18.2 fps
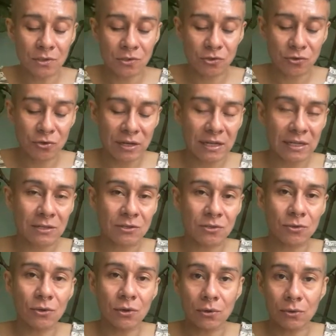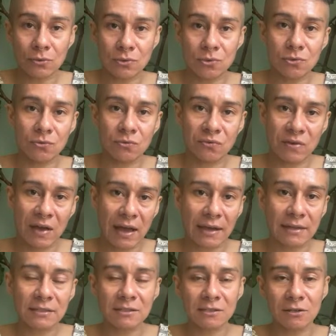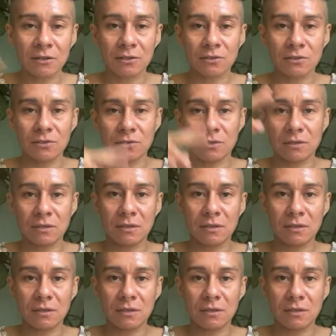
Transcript: trying to go too fast onto